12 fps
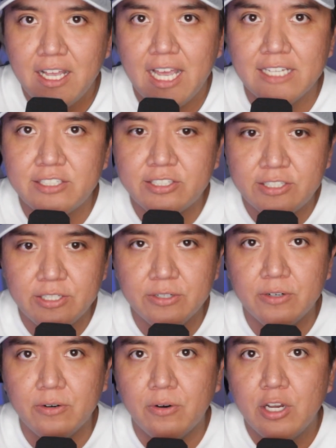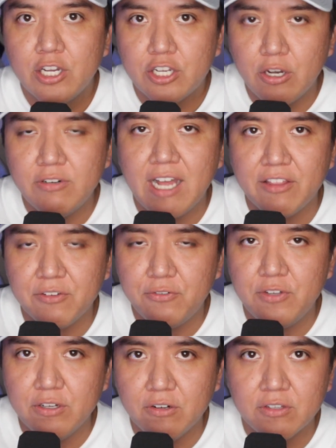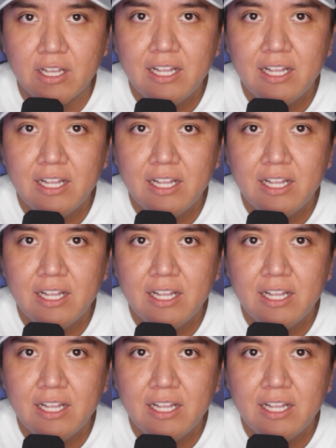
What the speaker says: and still go down the field